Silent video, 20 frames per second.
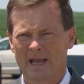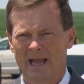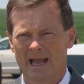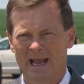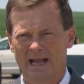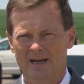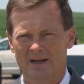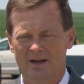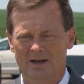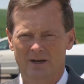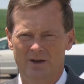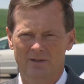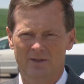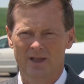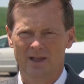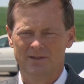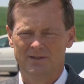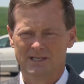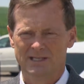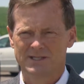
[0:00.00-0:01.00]
And
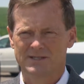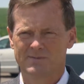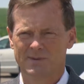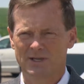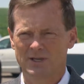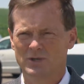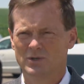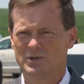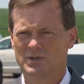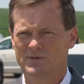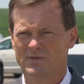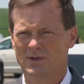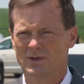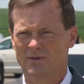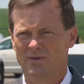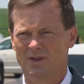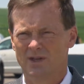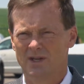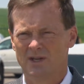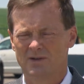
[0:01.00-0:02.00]
that's been useful
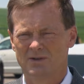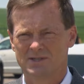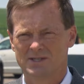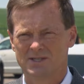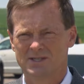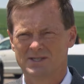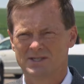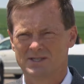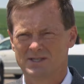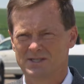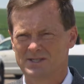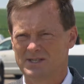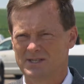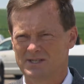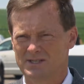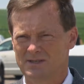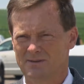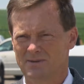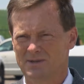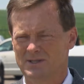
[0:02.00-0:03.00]
over the years. This is a
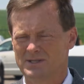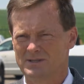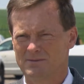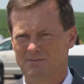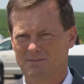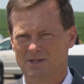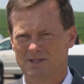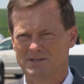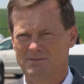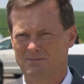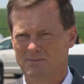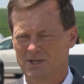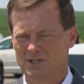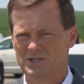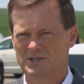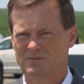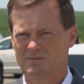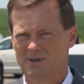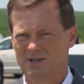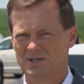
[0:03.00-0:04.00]
system that's much
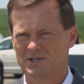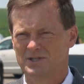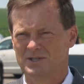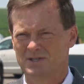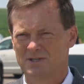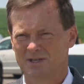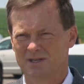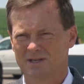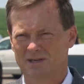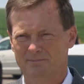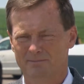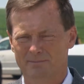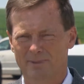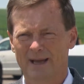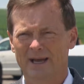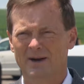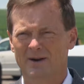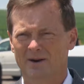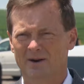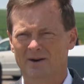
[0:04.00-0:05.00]

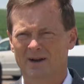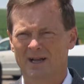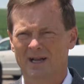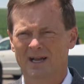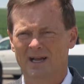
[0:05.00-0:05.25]
better.